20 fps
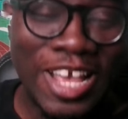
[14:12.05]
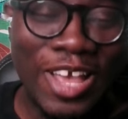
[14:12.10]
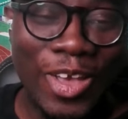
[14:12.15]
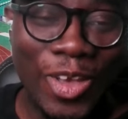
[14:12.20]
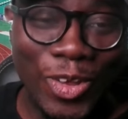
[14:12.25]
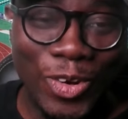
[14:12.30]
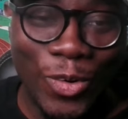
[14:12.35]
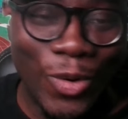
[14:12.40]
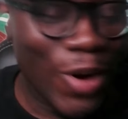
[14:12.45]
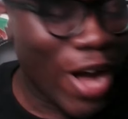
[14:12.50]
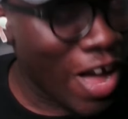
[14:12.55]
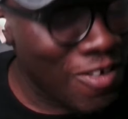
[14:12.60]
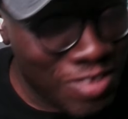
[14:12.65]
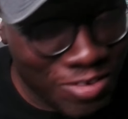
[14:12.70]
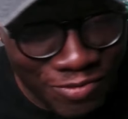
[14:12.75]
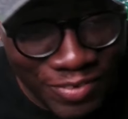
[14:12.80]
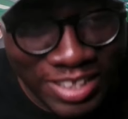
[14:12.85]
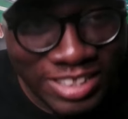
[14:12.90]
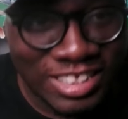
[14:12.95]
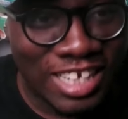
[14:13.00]
Have
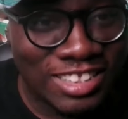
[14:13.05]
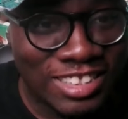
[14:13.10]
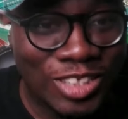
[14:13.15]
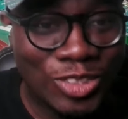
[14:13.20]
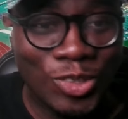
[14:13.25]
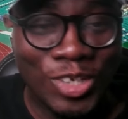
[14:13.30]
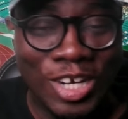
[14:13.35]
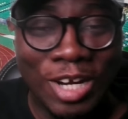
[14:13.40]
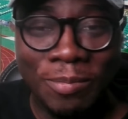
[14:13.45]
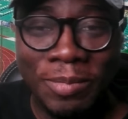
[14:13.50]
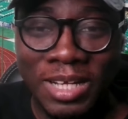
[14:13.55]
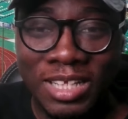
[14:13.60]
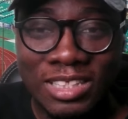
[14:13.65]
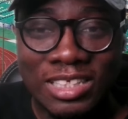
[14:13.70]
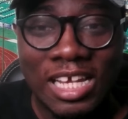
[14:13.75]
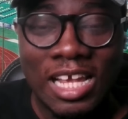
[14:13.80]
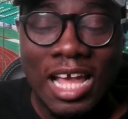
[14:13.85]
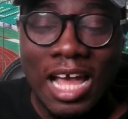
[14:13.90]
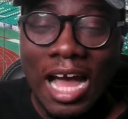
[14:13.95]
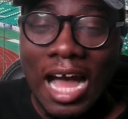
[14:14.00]
a fantastic tournament,
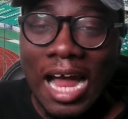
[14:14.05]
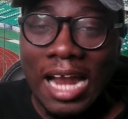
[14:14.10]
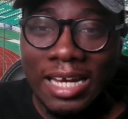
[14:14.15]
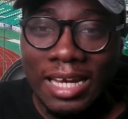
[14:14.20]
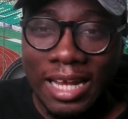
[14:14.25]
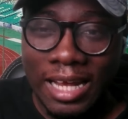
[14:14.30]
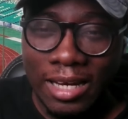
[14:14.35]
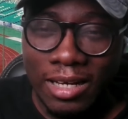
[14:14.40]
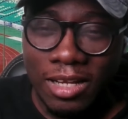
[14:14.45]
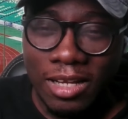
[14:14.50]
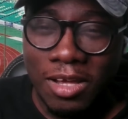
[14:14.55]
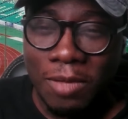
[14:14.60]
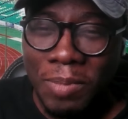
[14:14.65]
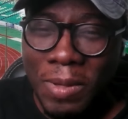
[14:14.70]
and then